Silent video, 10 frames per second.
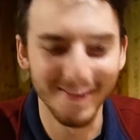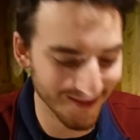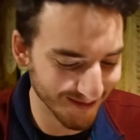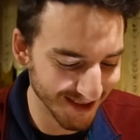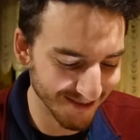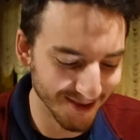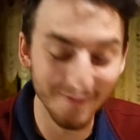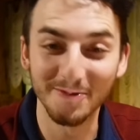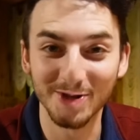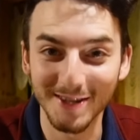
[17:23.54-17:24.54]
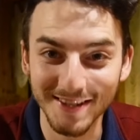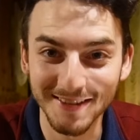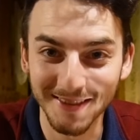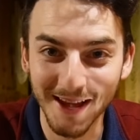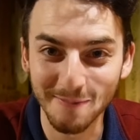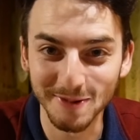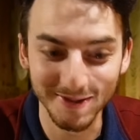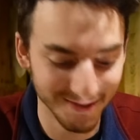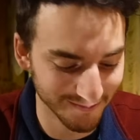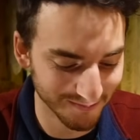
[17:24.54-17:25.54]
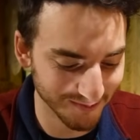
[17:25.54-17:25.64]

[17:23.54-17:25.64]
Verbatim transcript: and we were just in Lapland.